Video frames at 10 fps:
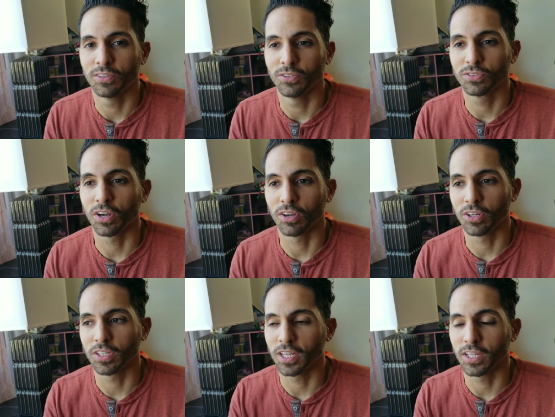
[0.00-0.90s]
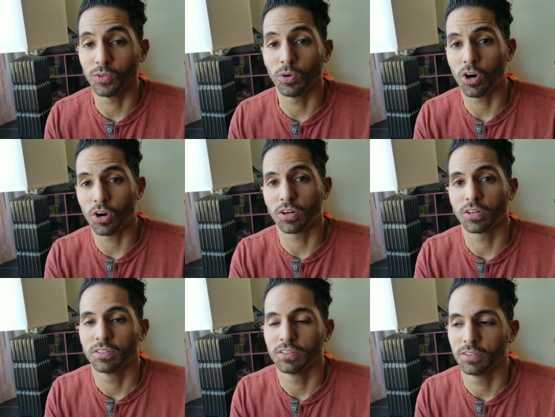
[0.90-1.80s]
you start learning that you
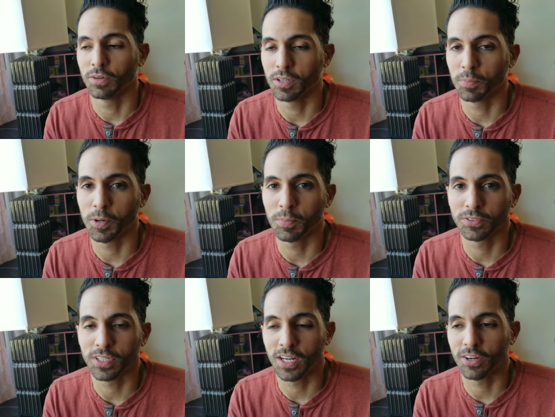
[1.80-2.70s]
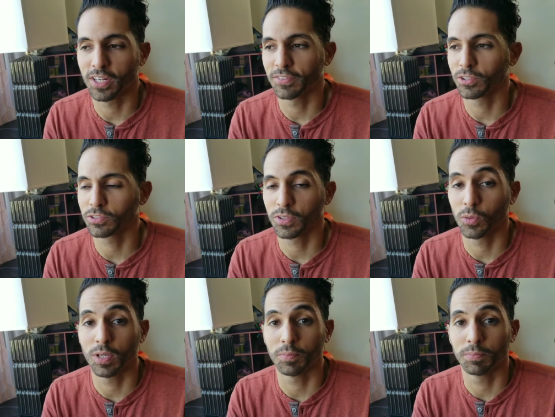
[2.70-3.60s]
are already a purpose. And I heard that also
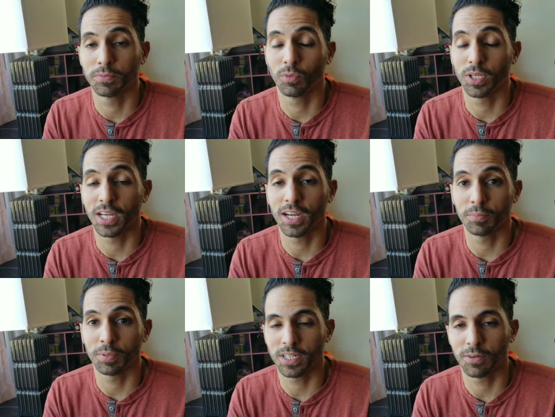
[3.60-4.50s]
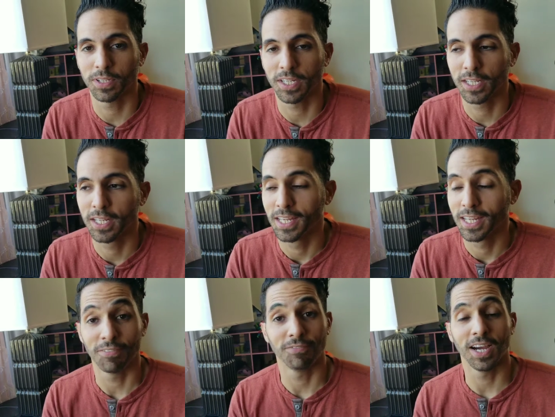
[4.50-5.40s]
from the Wayne Dyer book that I'm reading.
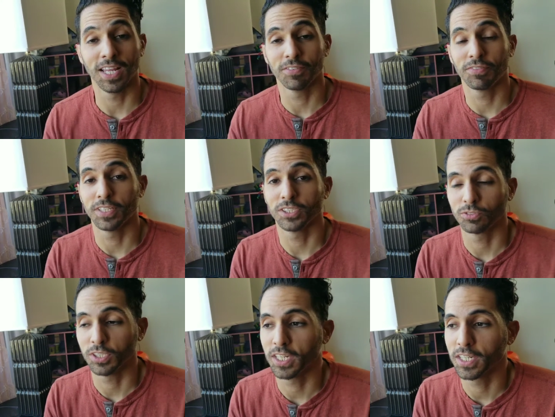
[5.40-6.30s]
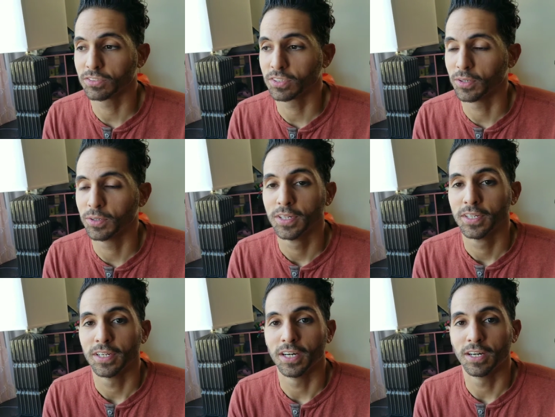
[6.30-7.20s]
I finally finished reading it, so
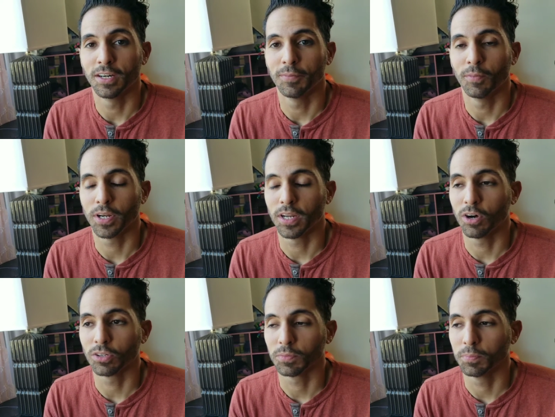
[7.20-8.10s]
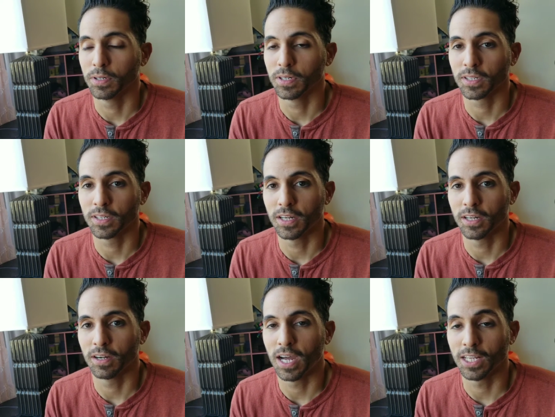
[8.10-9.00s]
what an awesome book.
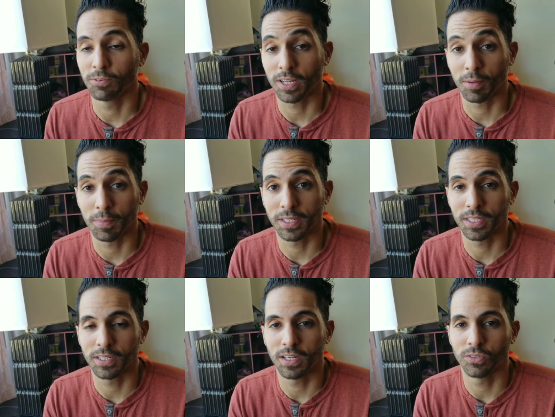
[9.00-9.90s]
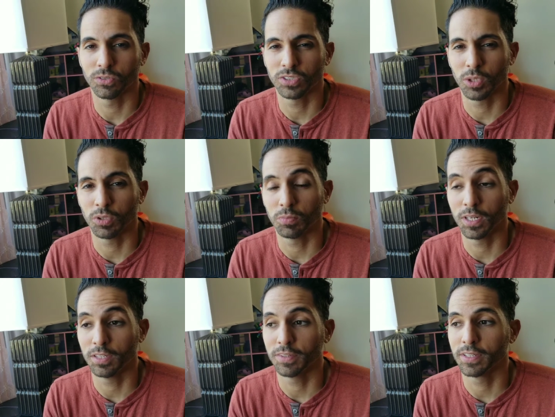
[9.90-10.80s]
Highly recommended. You'll See It When You
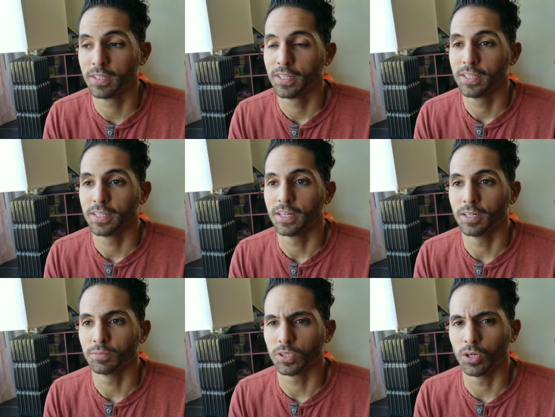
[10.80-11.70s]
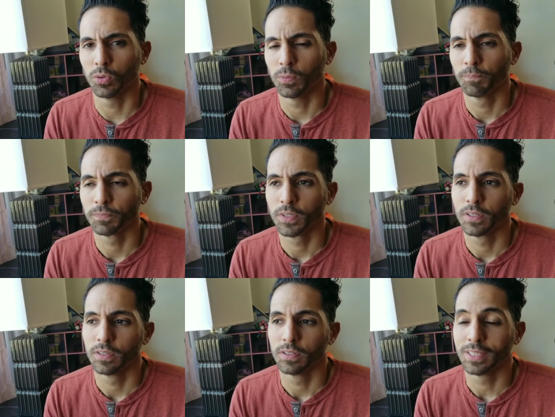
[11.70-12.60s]
Believe It. So
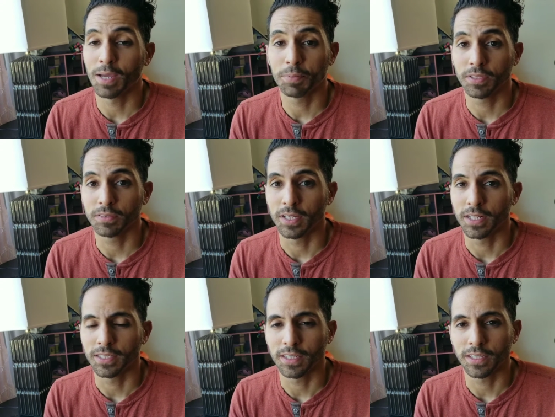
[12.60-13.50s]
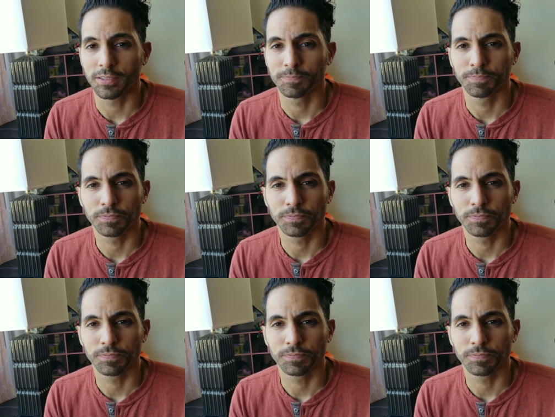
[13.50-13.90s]
that being said, I think